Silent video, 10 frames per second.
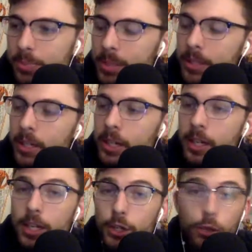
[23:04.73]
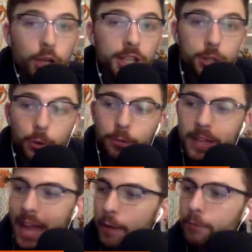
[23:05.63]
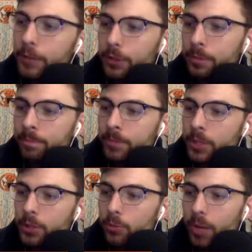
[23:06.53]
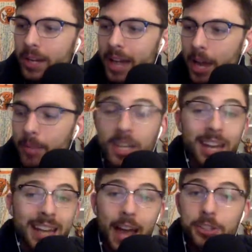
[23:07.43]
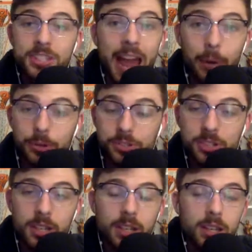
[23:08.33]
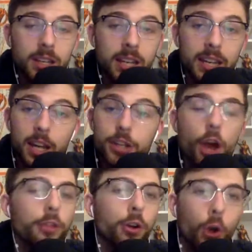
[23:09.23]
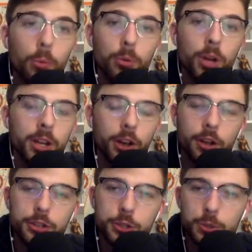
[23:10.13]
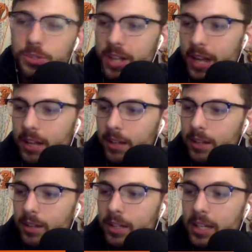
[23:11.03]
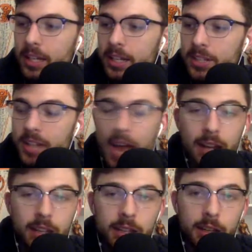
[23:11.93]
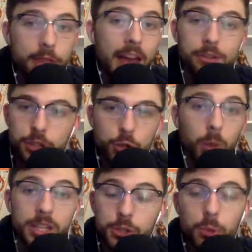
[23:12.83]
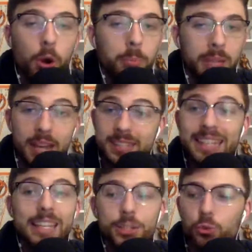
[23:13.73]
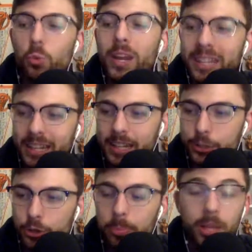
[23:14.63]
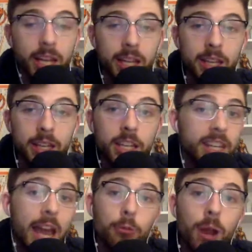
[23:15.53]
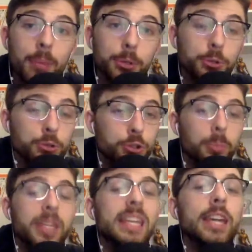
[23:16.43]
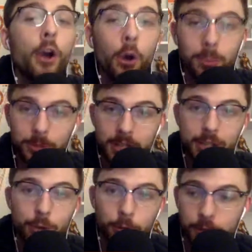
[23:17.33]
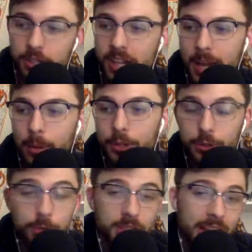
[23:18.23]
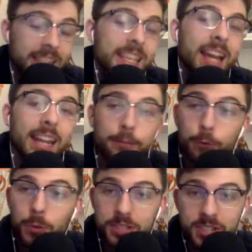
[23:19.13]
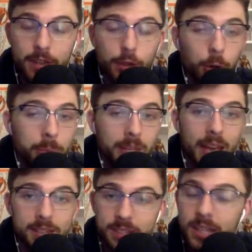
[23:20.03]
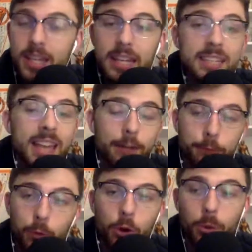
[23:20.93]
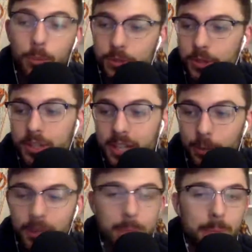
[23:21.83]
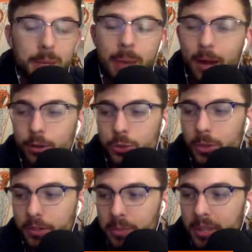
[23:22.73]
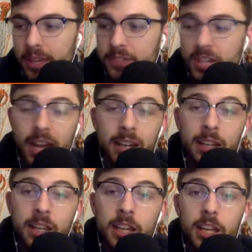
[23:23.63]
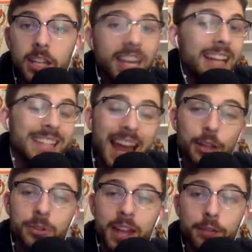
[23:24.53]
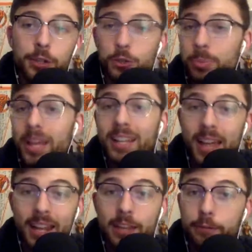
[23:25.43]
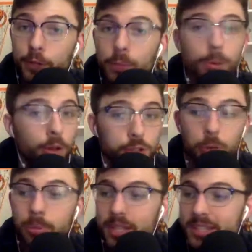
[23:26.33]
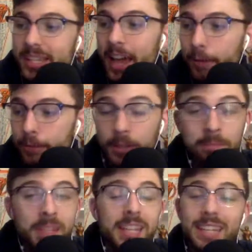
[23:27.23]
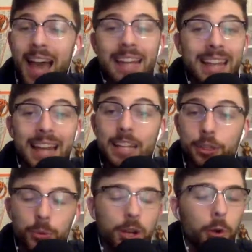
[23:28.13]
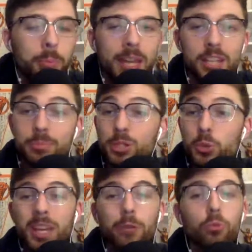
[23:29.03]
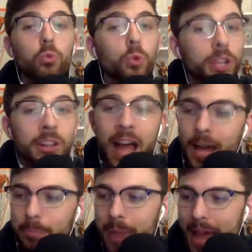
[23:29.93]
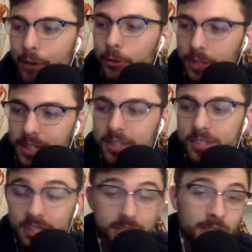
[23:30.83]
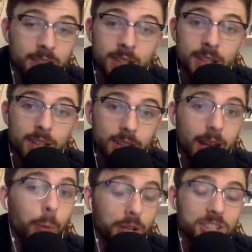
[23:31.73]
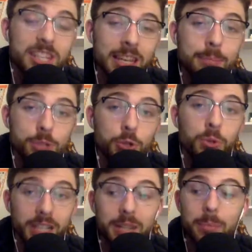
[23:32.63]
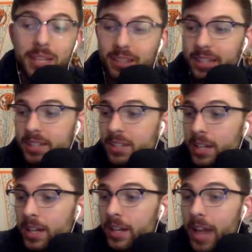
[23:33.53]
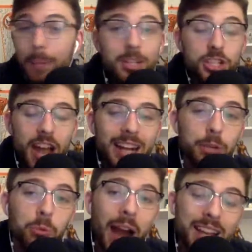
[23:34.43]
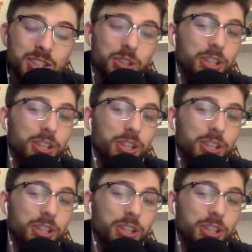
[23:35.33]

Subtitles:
But you look at the Norfolk outfield right now. I mean, you got Kyle Stowers hit another home run on Tuesday. He's got a 1,022 OPS. He is raking in AAA. You got Robert Nystrom. He homered in Norfolk's game on Tuesday. He's got an 847 OPS. He's got four homers on the year with that big power swing from the left side. You got Tyler Nevin, who's playing a lot of infield, but also plays the outfield. 993 OPS, been swinging a real hot bat early in the season. I want to see him soon in the big leagues. How about Johnny Reiser?